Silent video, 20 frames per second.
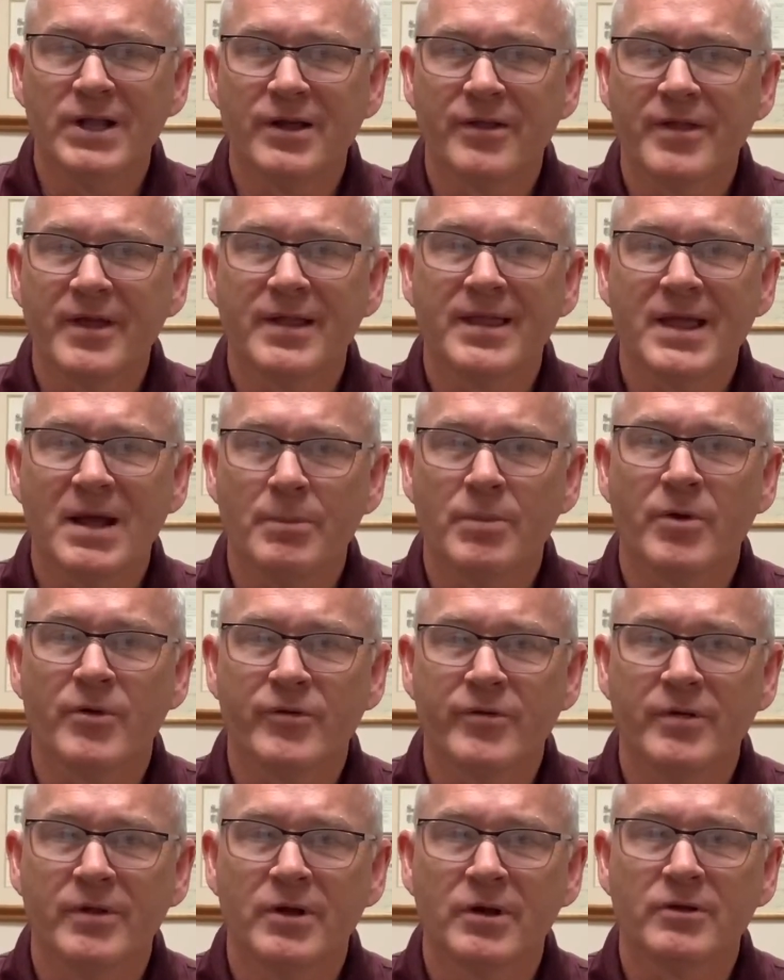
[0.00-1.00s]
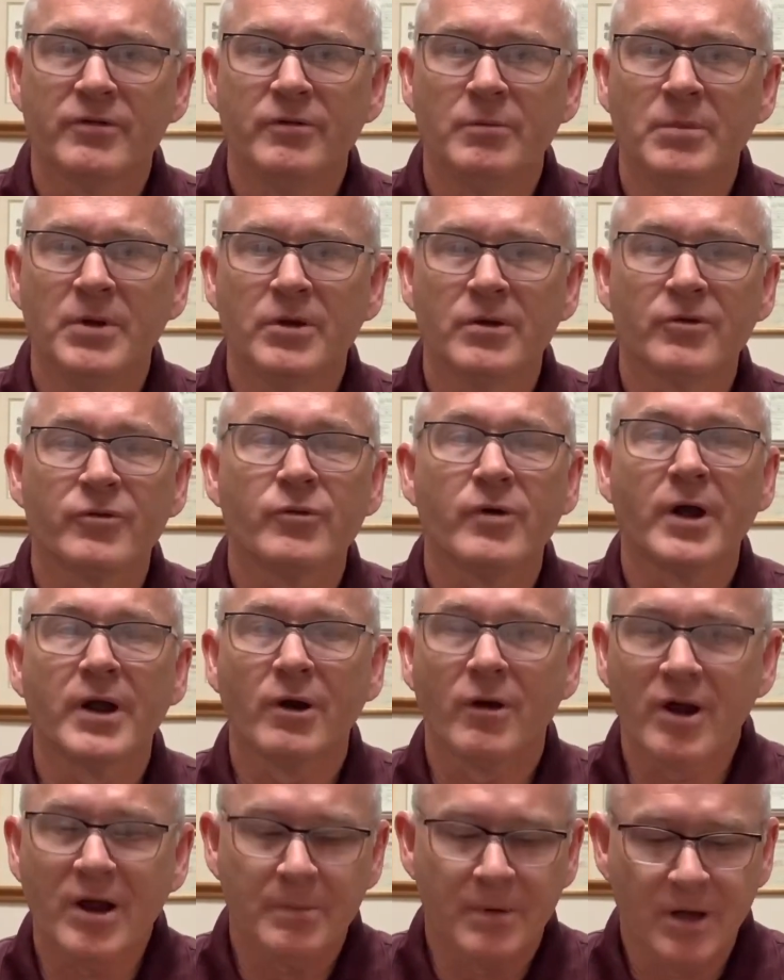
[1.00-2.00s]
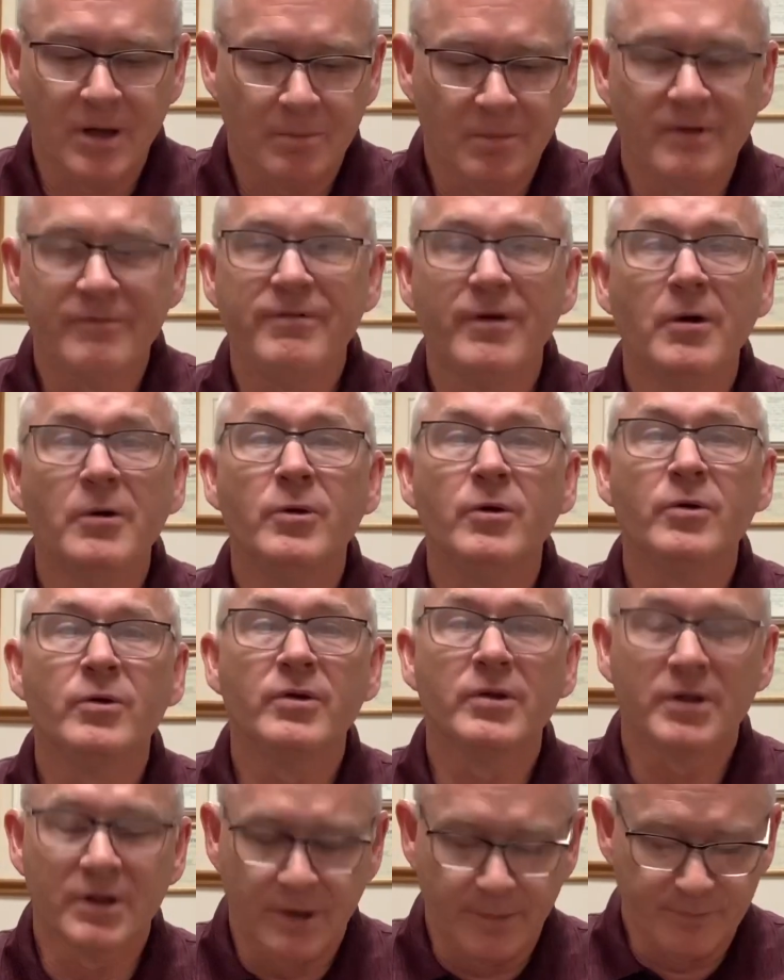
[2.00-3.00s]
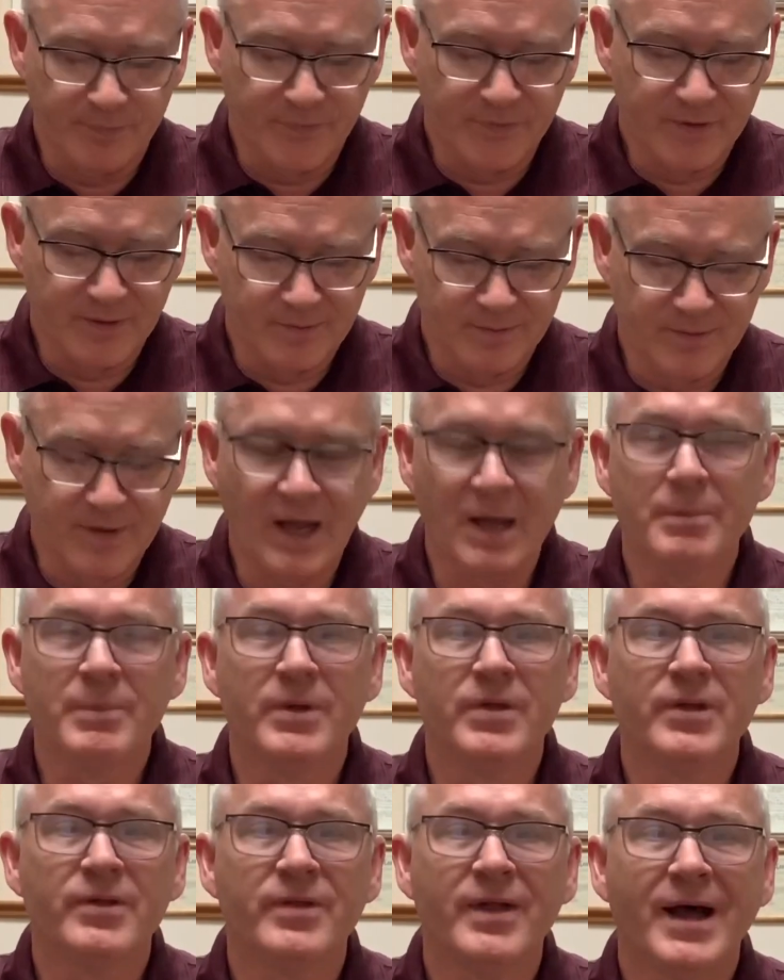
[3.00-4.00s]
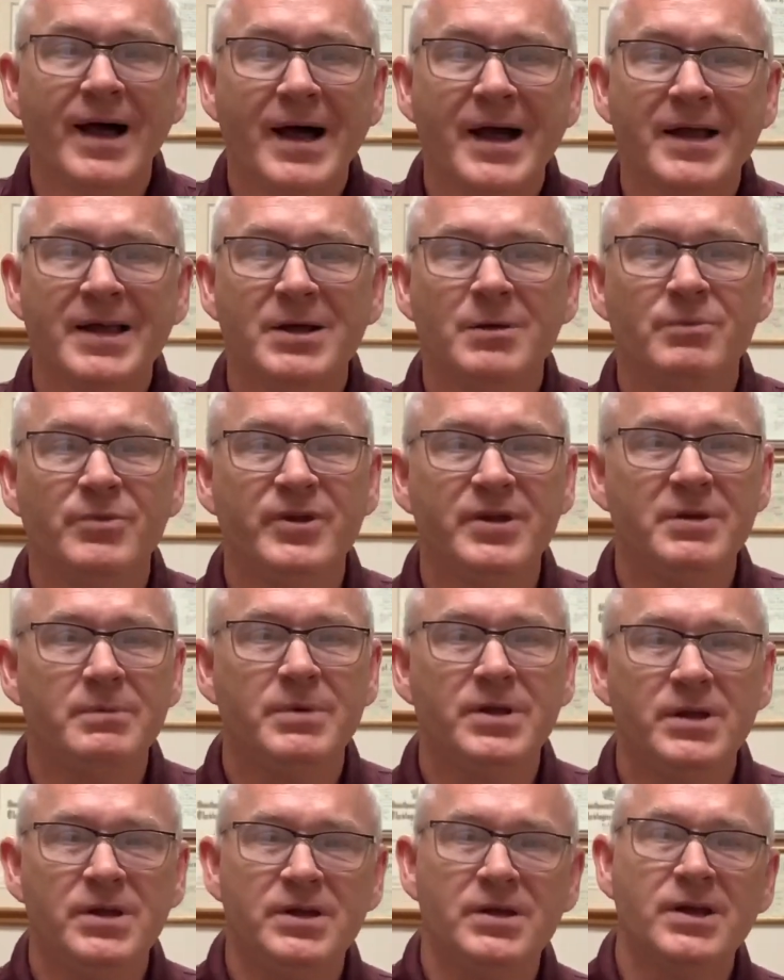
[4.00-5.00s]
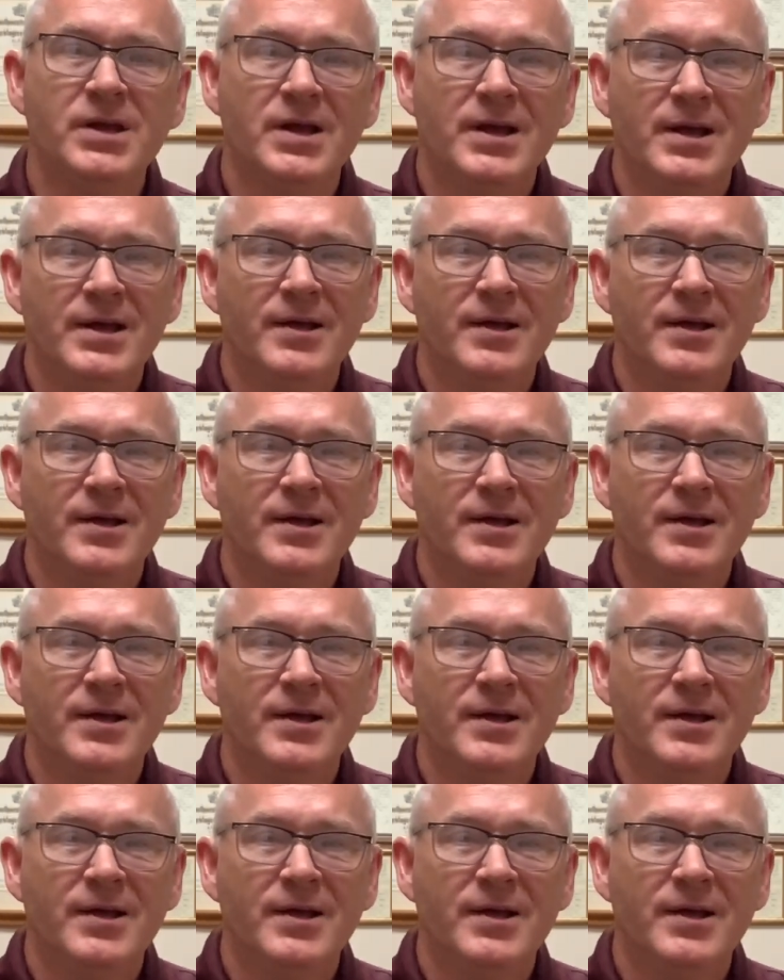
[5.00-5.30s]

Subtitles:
I think that person looks familiar, so I grab out my phone and I'm typing in the IMDb